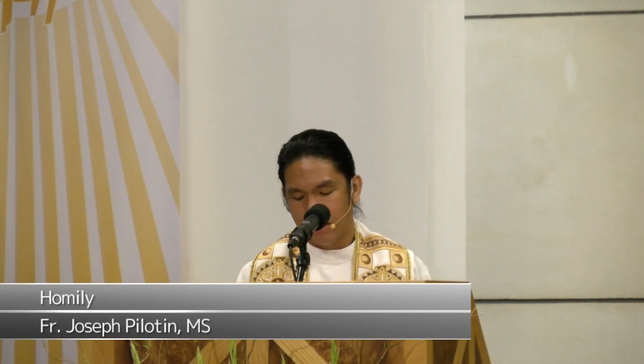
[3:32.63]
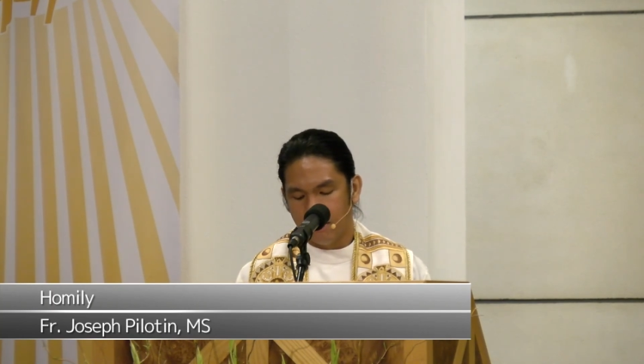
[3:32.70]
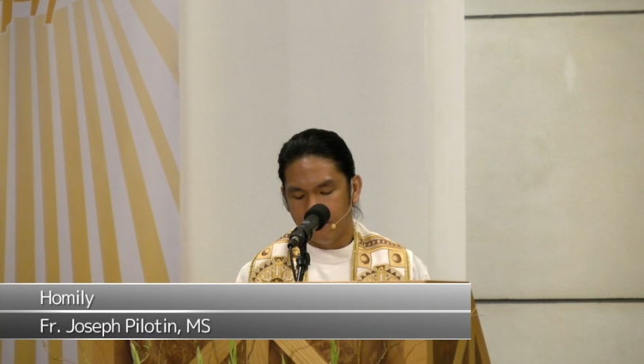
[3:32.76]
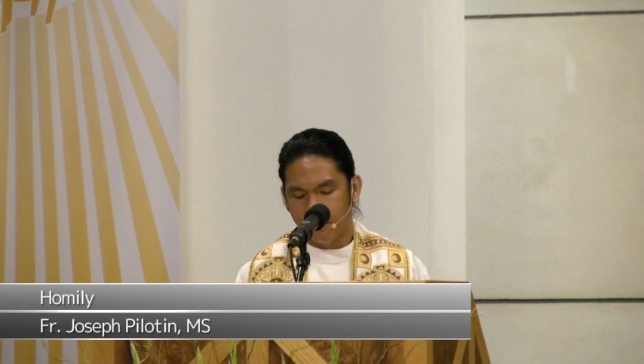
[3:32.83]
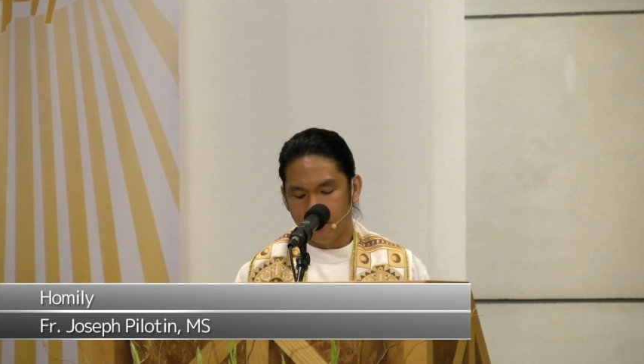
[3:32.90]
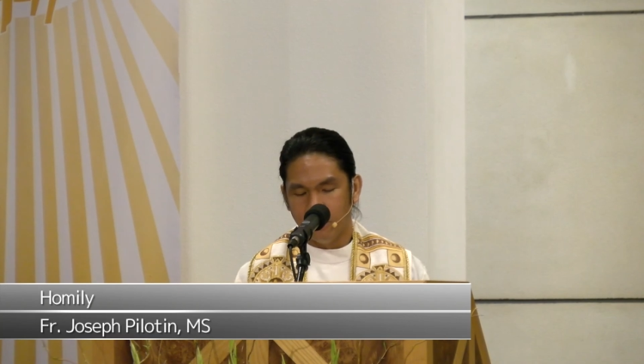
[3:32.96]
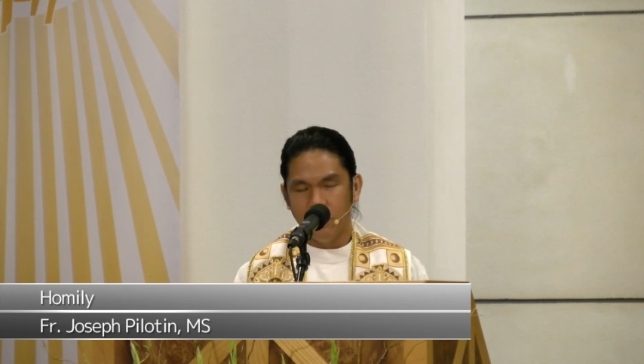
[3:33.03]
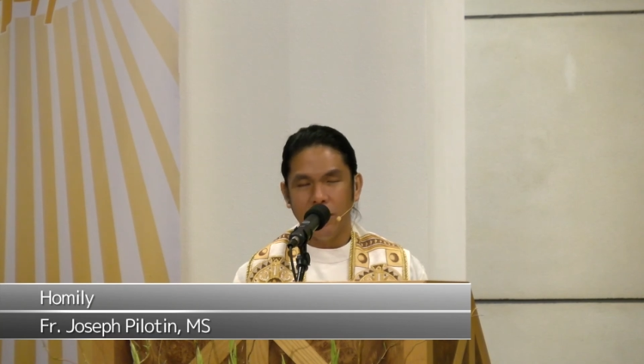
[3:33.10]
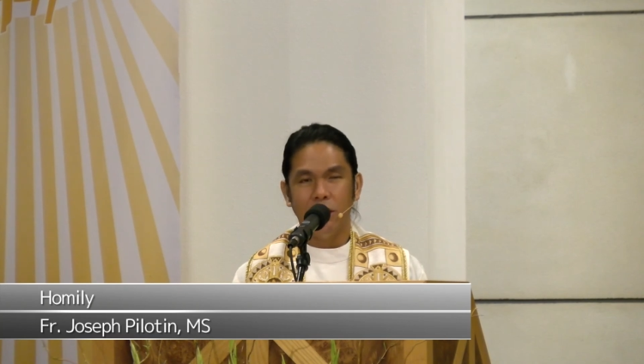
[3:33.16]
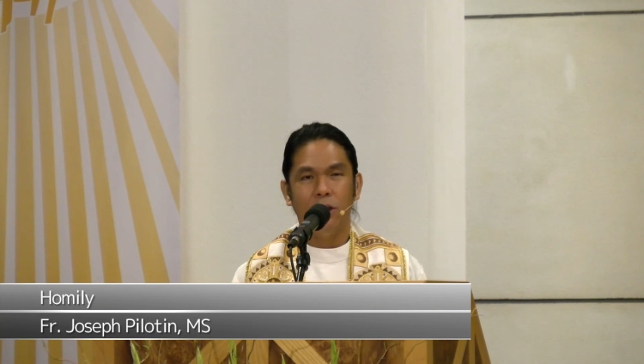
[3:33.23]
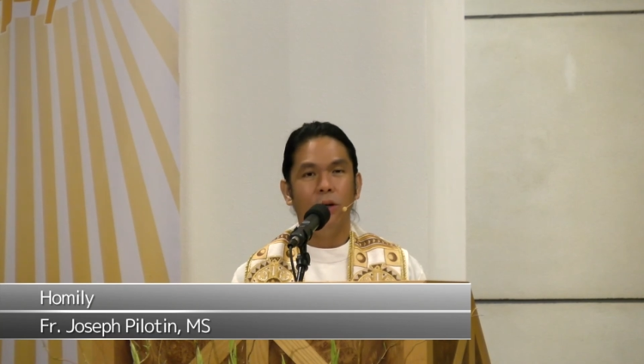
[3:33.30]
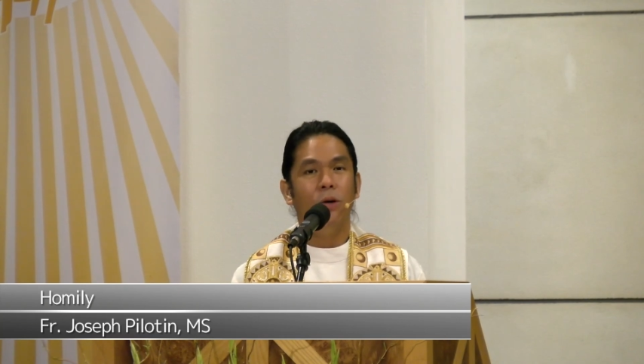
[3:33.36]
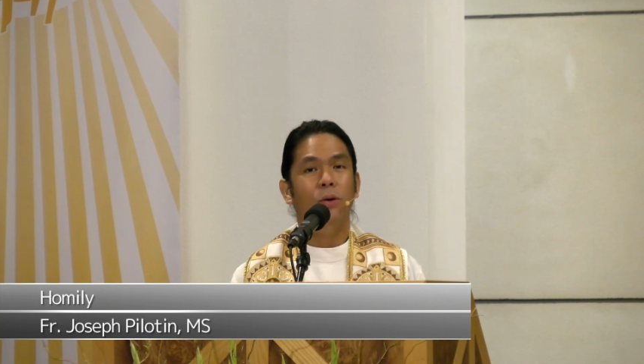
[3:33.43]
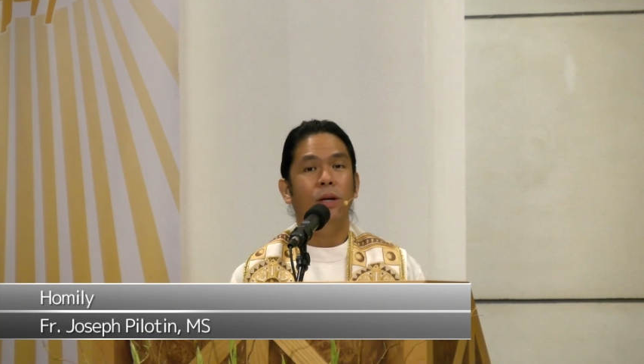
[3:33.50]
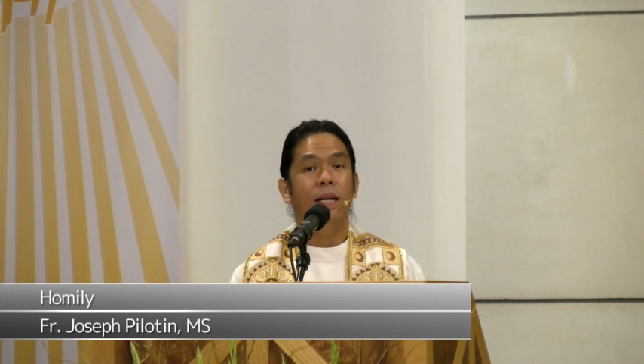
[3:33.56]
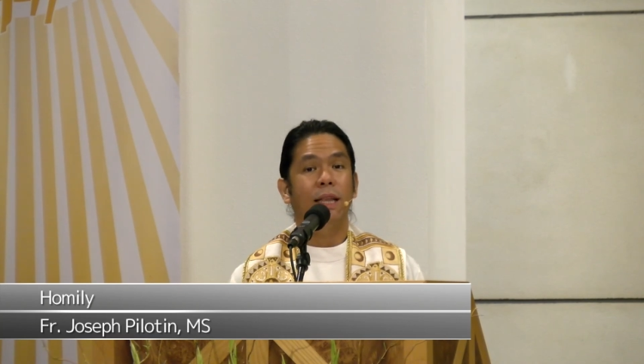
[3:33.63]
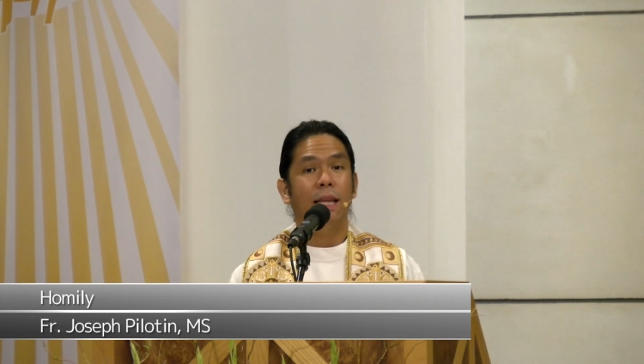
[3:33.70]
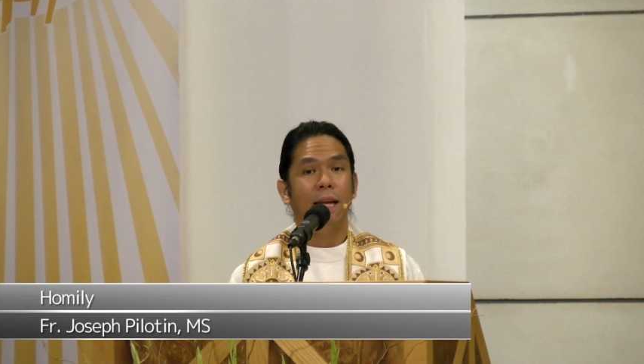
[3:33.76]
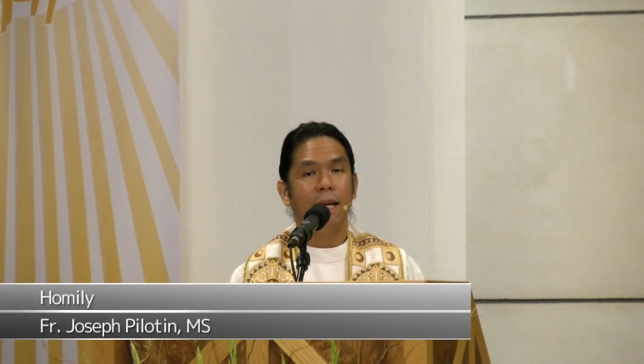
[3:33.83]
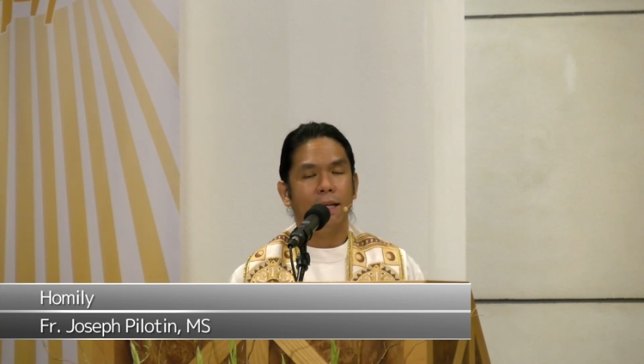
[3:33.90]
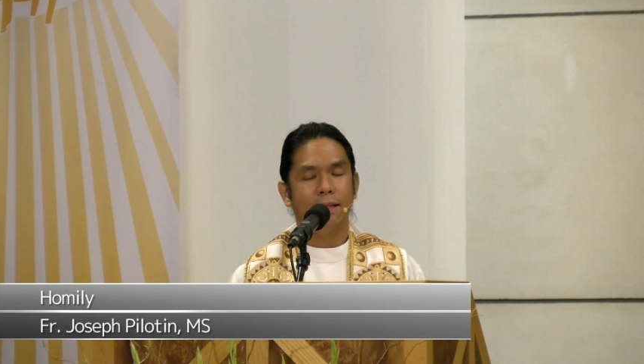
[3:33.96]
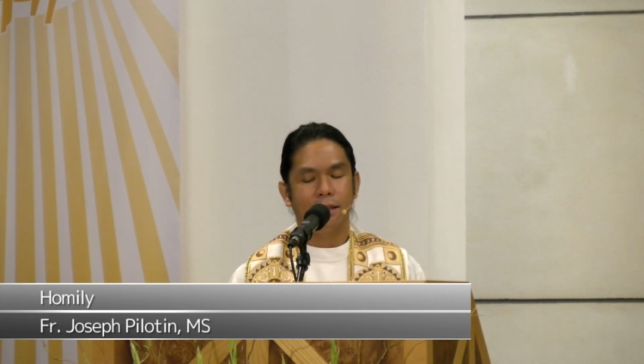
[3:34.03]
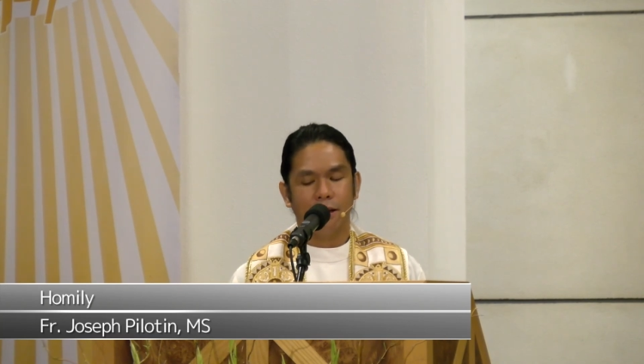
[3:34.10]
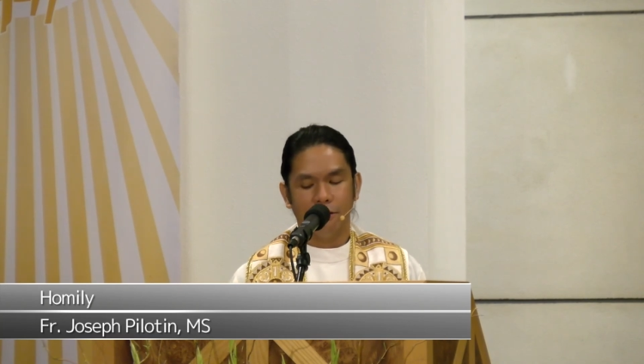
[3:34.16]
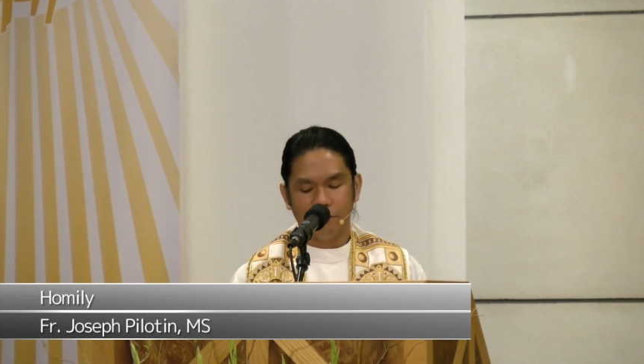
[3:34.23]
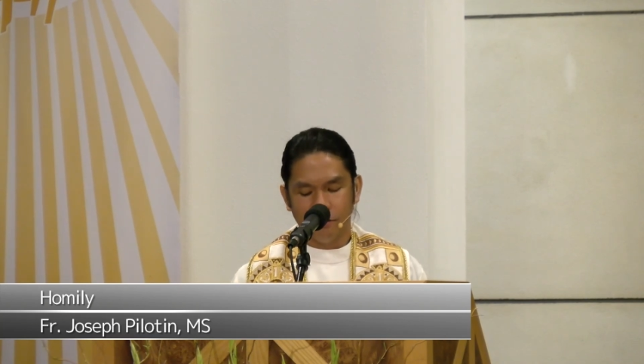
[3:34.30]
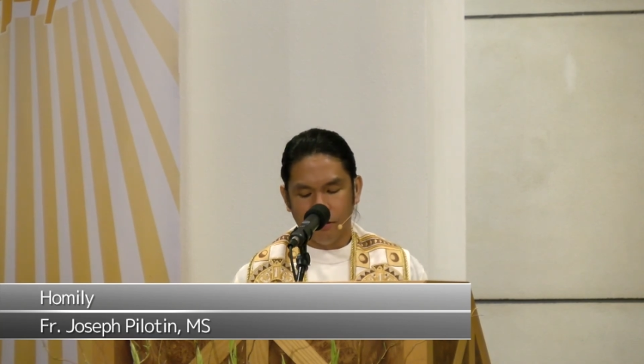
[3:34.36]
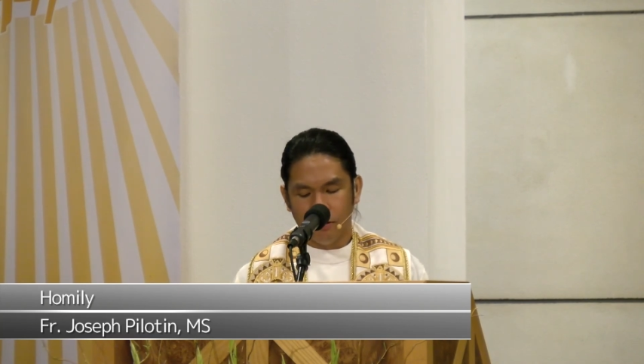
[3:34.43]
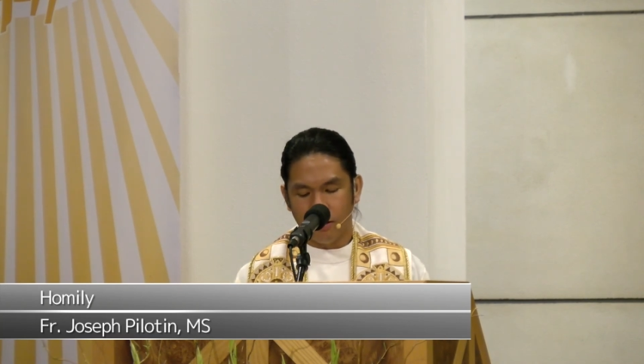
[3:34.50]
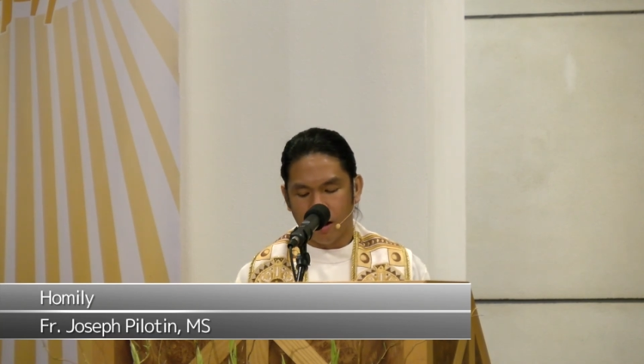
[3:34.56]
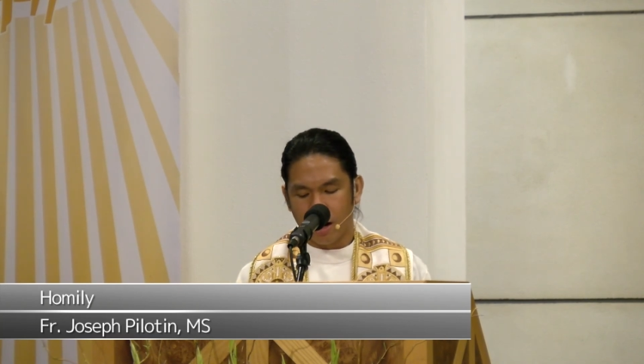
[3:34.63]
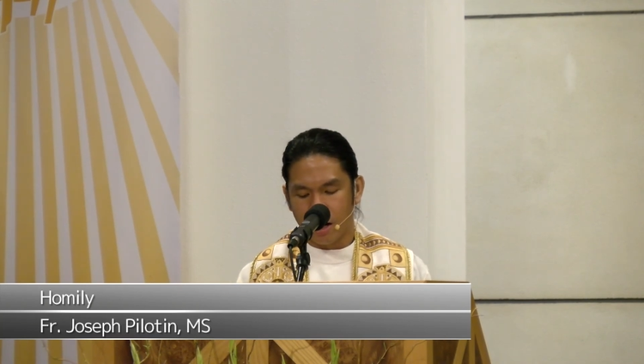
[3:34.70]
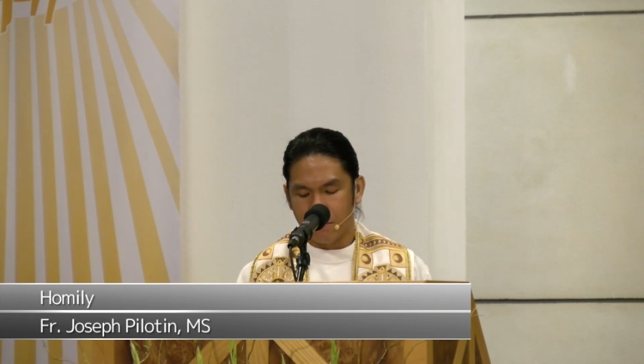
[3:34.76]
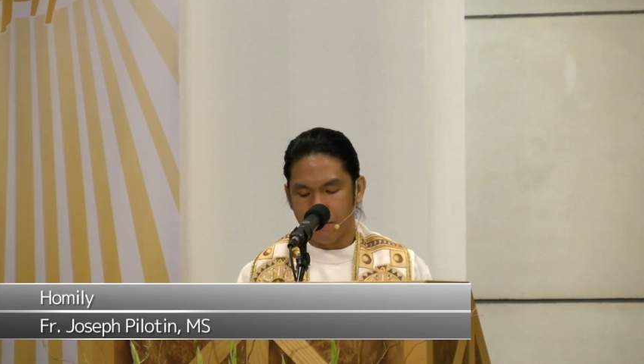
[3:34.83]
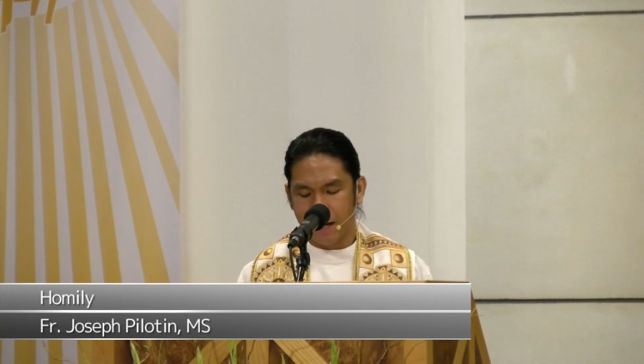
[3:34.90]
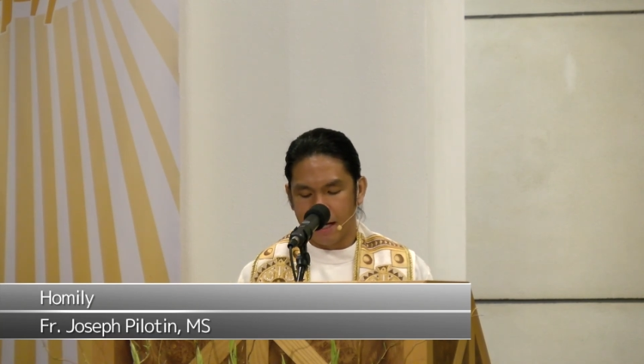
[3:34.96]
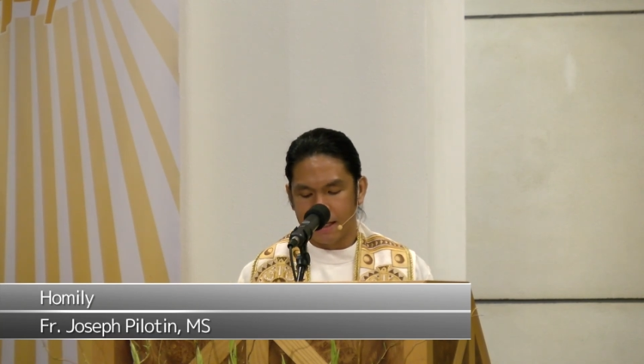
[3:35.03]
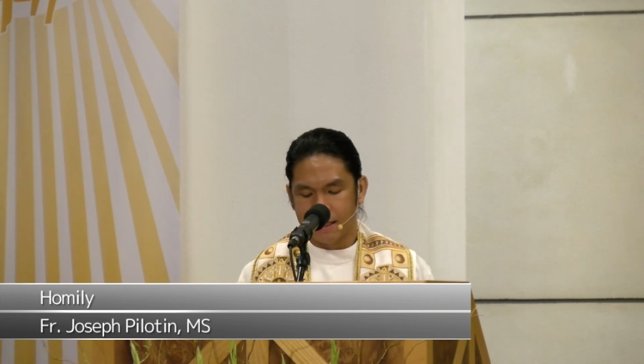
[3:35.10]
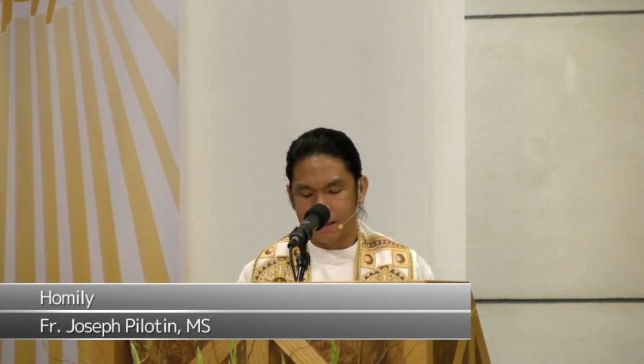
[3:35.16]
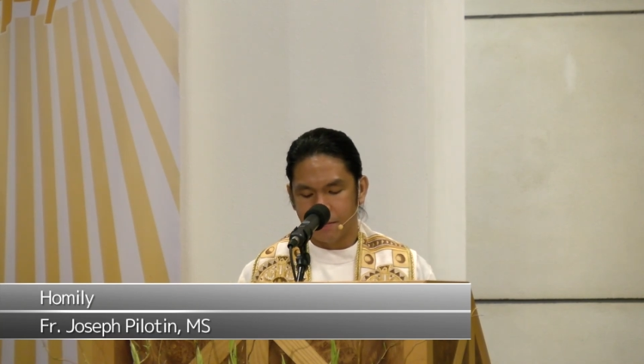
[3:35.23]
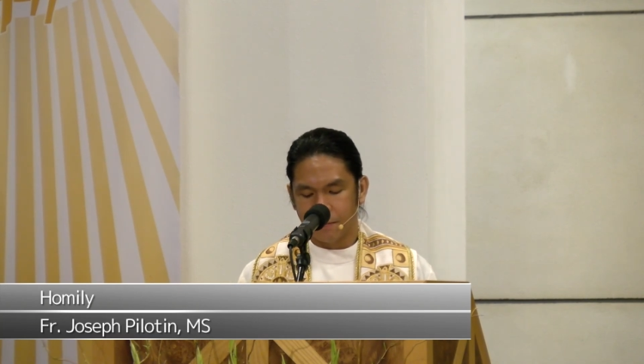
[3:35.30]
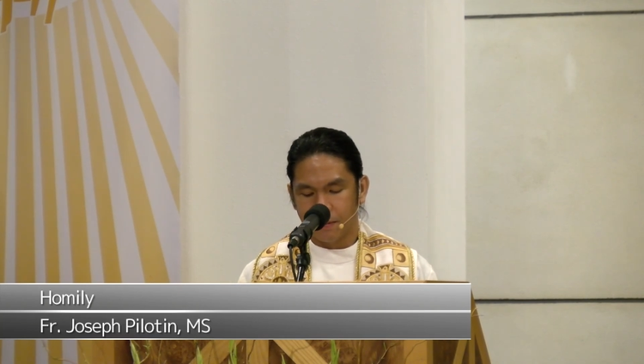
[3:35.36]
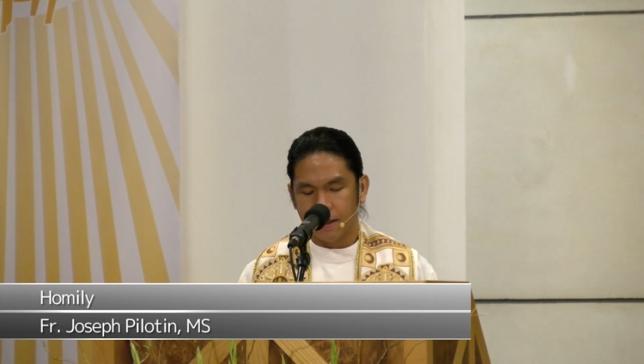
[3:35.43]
for we know it is for our best,